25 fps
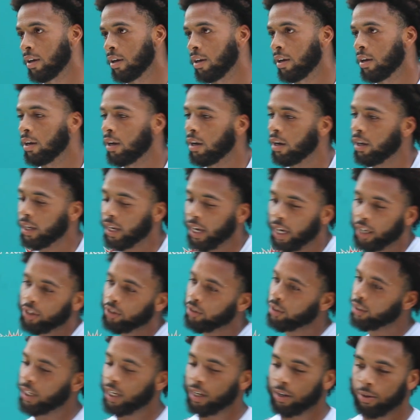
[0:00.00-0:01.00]
Yeah, you
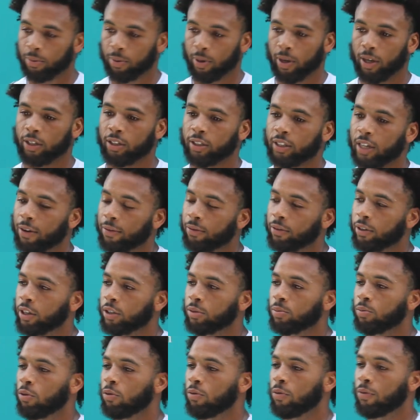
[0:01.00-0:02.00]
said it, man. Just everything's
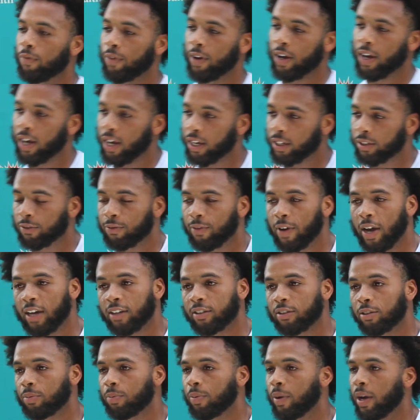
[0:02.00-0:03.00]
moving fast,
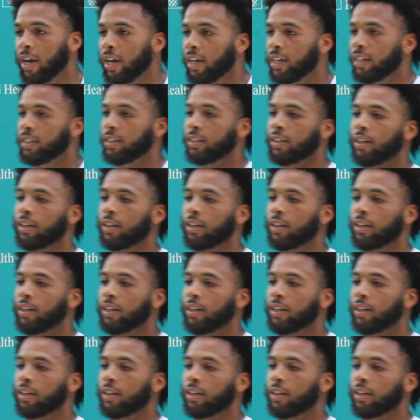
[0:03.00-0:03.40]
faster pace.